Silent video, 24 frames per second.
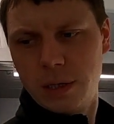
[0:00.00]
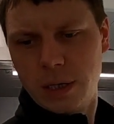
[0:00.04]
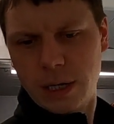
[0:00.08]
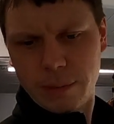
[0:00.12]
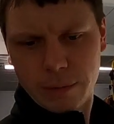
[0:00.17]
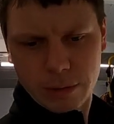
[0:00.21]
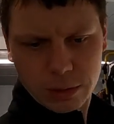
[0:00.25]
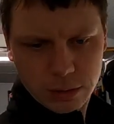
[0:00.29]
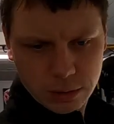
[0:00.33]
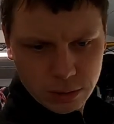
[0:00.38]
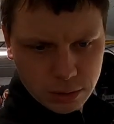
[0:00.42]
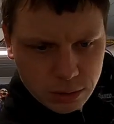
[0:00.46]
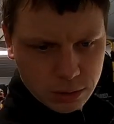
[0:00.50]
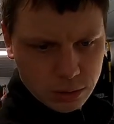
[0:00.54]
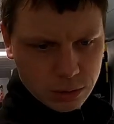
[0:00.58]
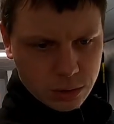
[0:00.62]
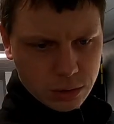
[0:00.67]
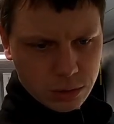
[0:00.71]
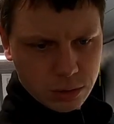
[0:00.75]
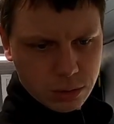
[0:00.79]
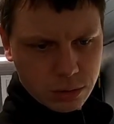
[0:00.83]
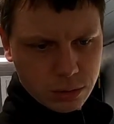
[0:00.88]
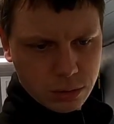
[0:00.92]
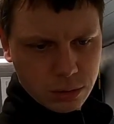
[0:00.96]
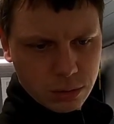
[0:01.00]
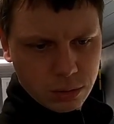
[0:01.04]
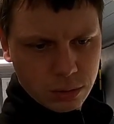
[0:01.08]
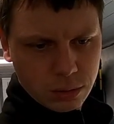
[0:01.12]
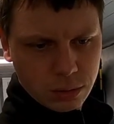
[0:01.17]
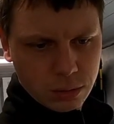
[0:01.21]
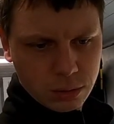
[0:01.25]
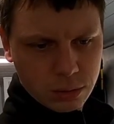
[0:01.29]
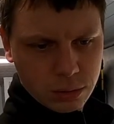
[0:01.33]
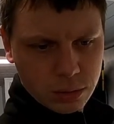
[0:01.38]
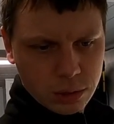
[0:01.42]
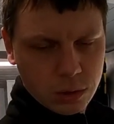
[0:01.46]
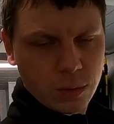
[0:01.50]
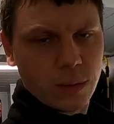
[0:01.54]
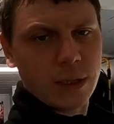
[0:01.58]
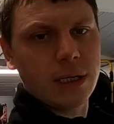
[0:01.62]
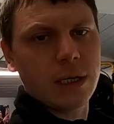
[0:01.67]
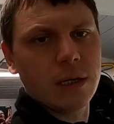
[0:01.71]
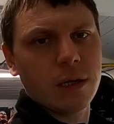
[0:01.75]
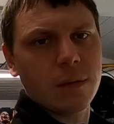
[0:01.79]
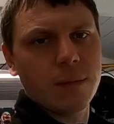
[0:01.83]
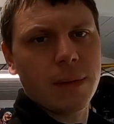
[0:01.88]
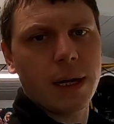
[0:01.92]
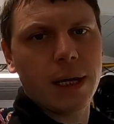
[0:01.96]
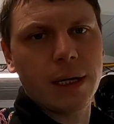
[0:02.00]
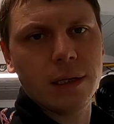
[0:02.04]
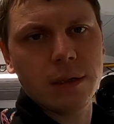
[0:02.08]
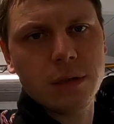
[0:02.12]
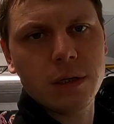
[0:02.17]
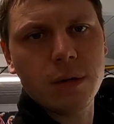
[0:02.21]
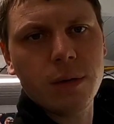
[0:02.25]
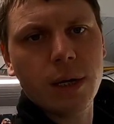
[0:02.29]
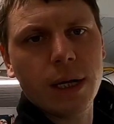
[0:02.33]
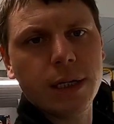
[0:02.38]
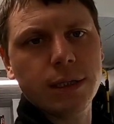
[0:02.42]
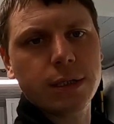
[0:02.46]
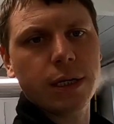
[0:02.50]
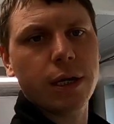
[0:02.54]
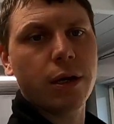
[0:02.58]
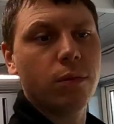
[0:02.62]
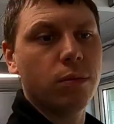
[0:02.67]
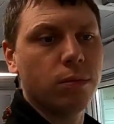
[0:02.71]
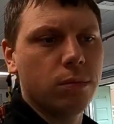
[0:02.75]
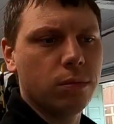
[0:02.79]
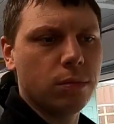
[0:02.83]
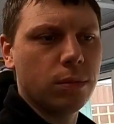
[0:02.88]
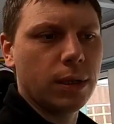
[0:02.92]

Came on the 20th of May, 2 days ago,